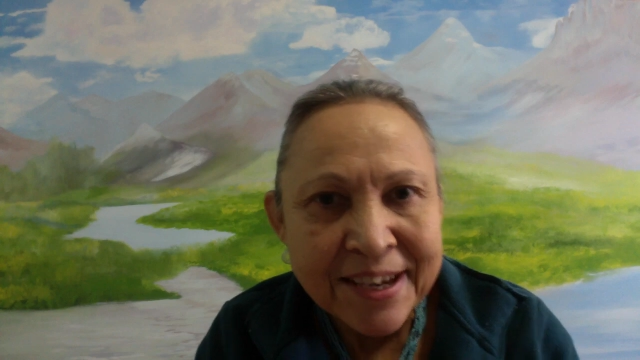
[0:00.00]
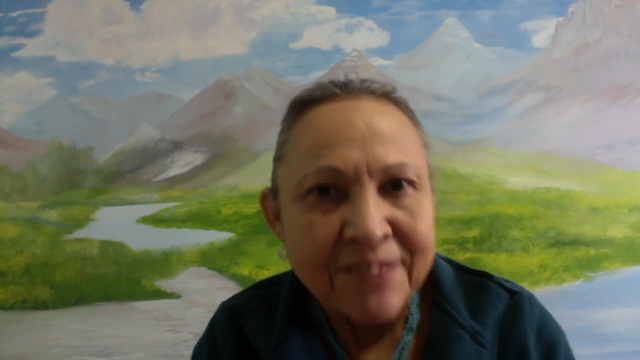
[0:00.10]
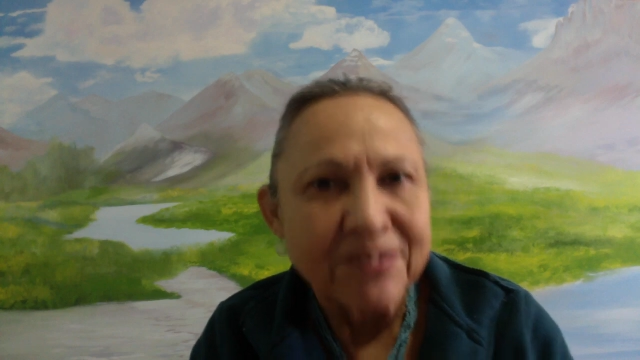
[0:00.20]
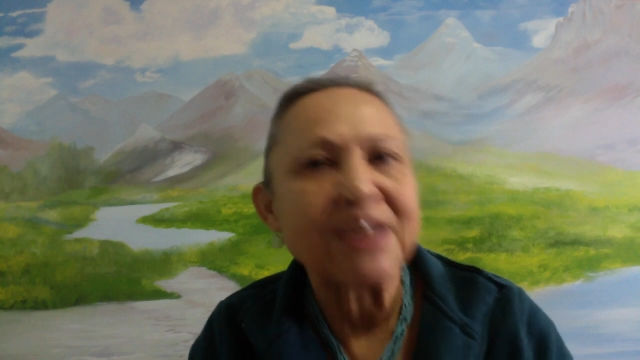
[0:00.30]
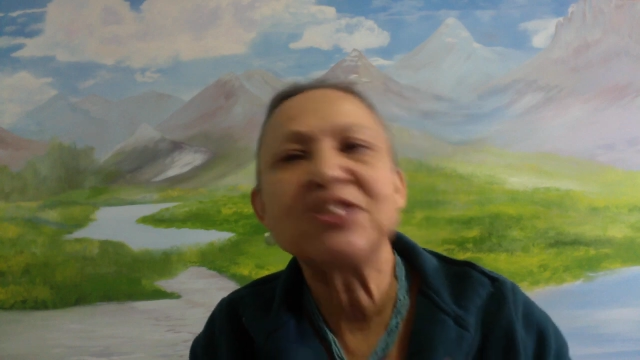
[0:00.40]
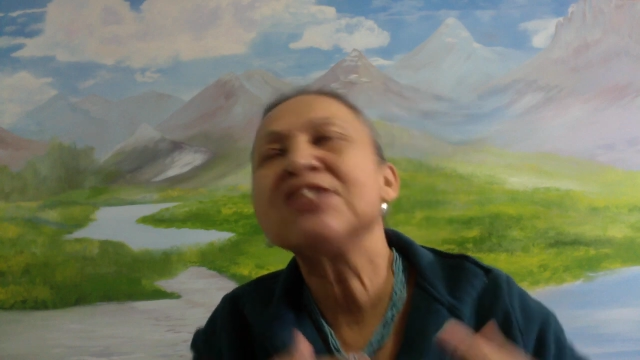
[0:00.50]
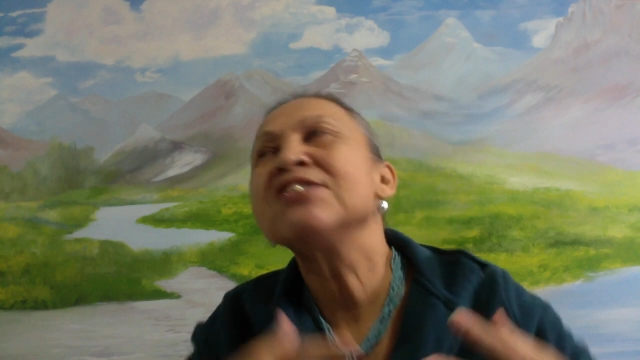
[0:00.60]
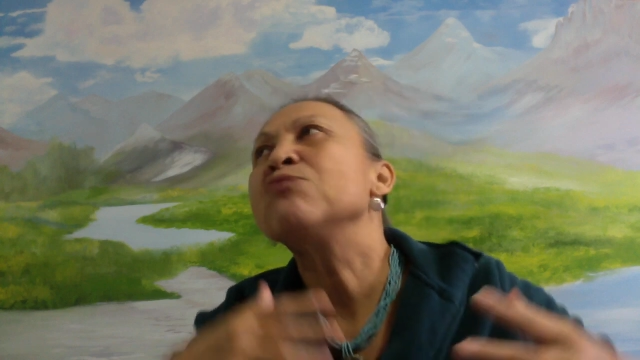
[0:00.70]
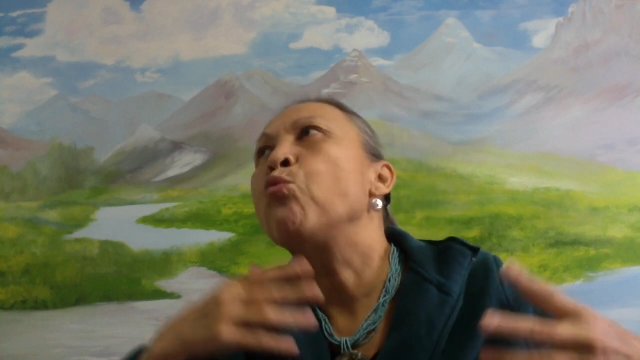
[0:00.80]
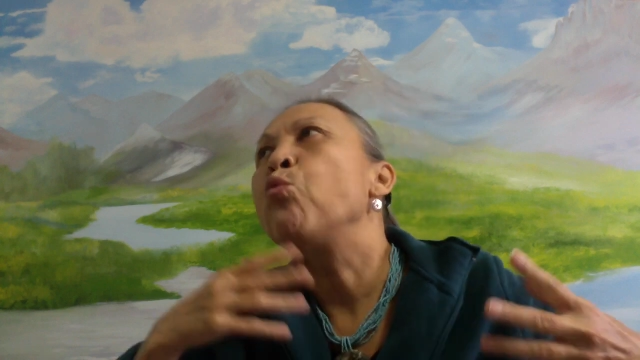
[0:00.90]
that
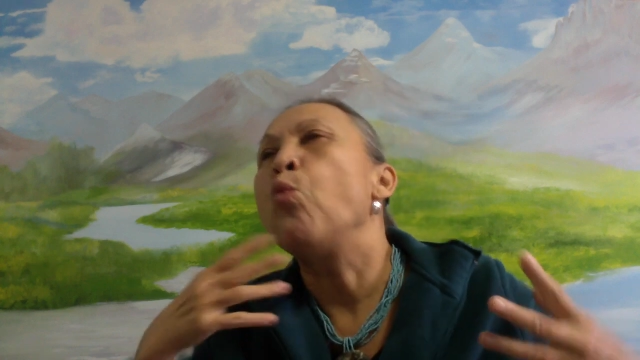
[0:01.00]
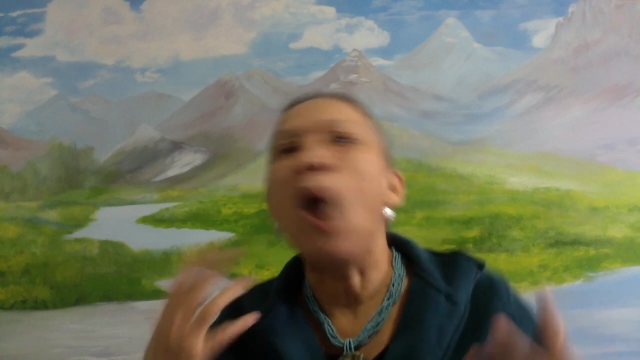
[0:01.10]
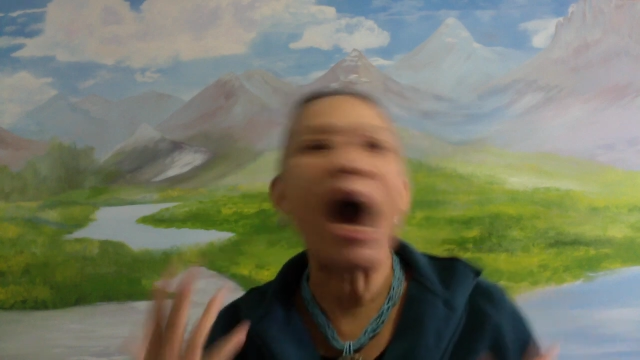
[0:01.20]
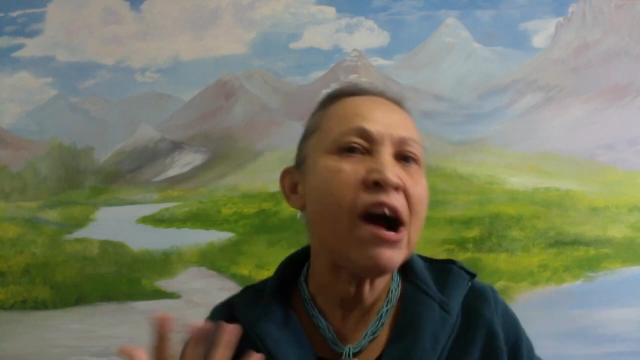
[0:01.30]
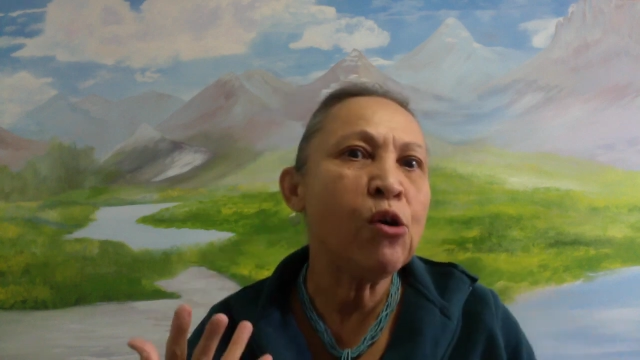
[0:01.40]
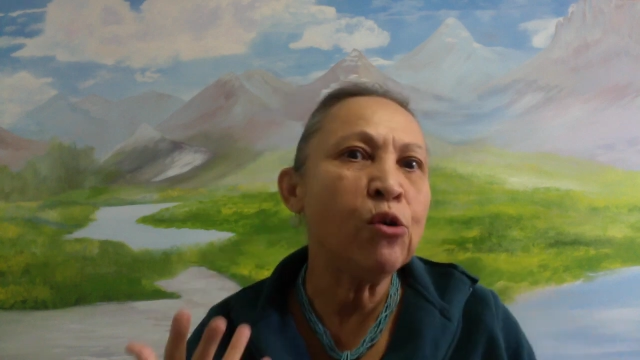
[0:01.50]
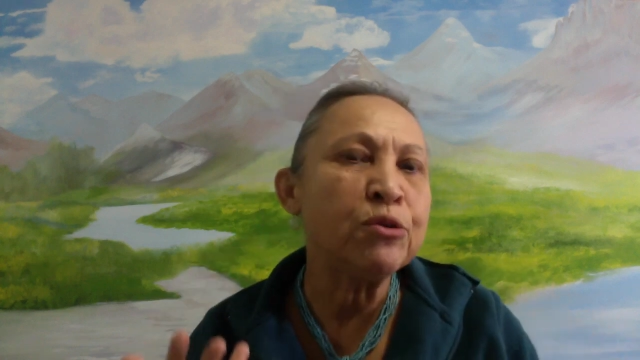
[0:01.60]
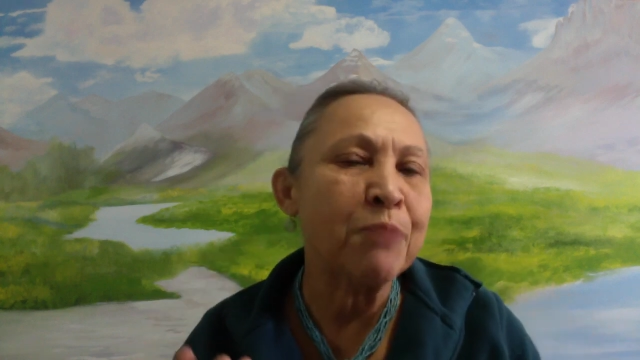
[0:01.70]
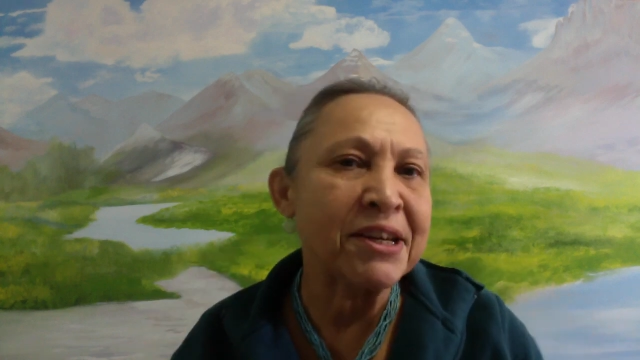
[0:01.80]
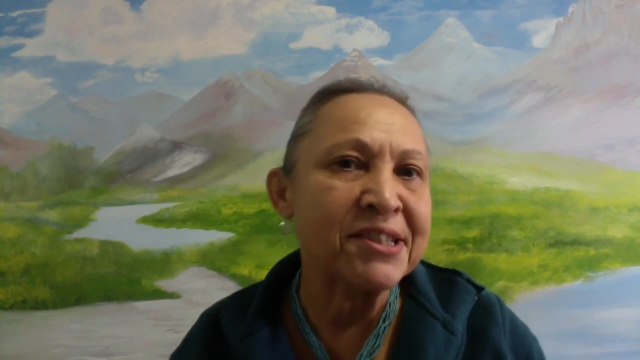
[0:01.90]
just wowed
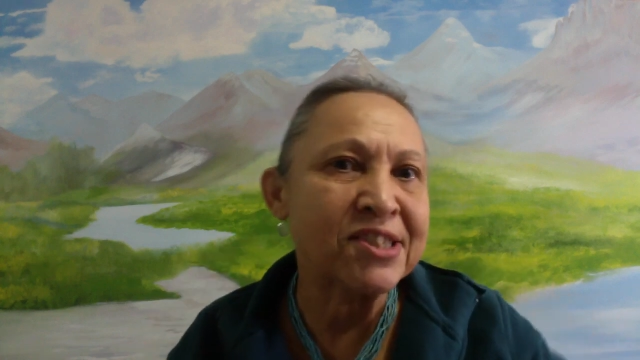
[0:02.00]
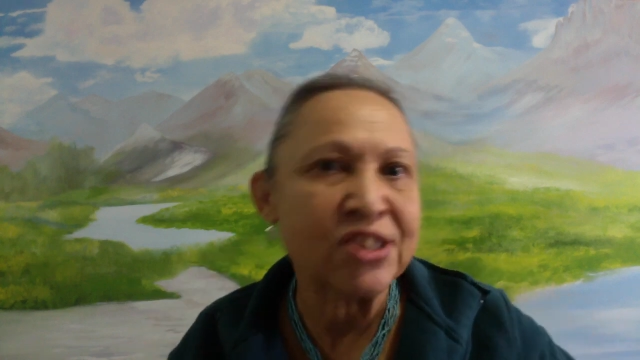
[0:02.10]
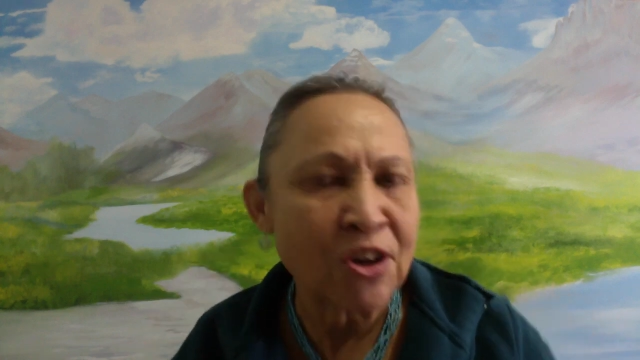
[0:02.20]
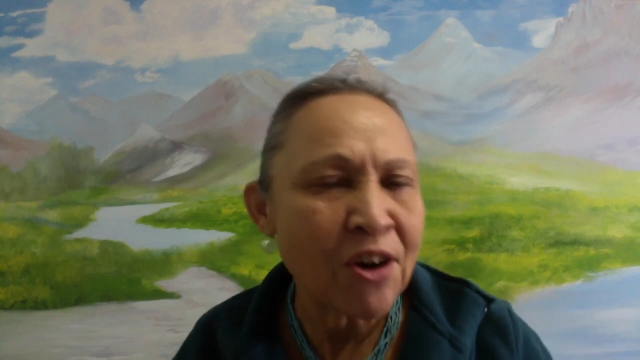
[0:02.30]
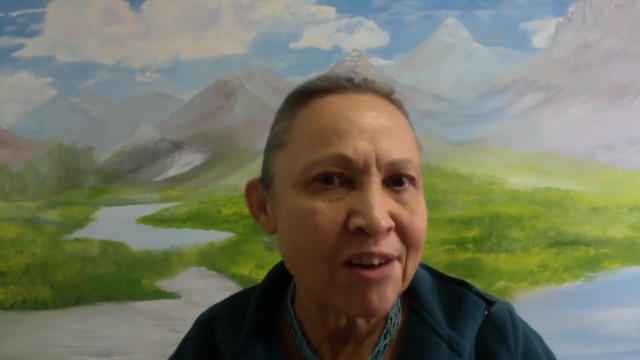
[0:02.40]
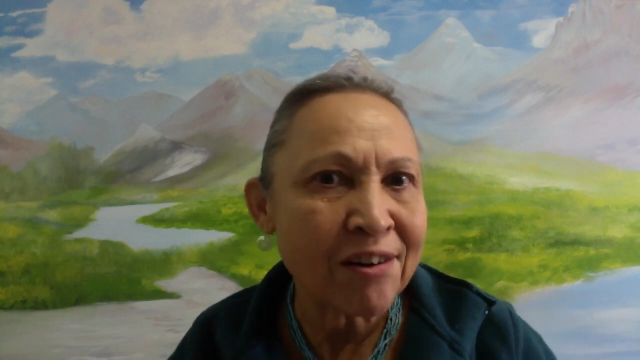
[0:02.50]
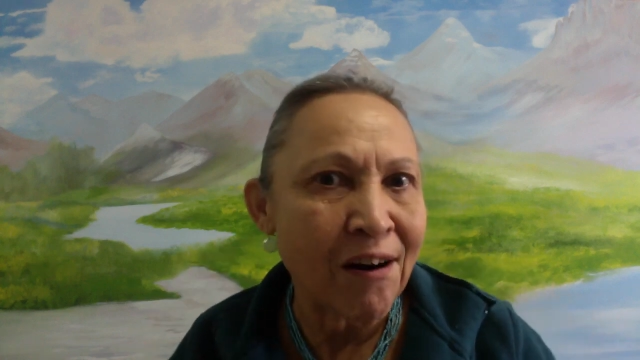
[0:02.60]
my socks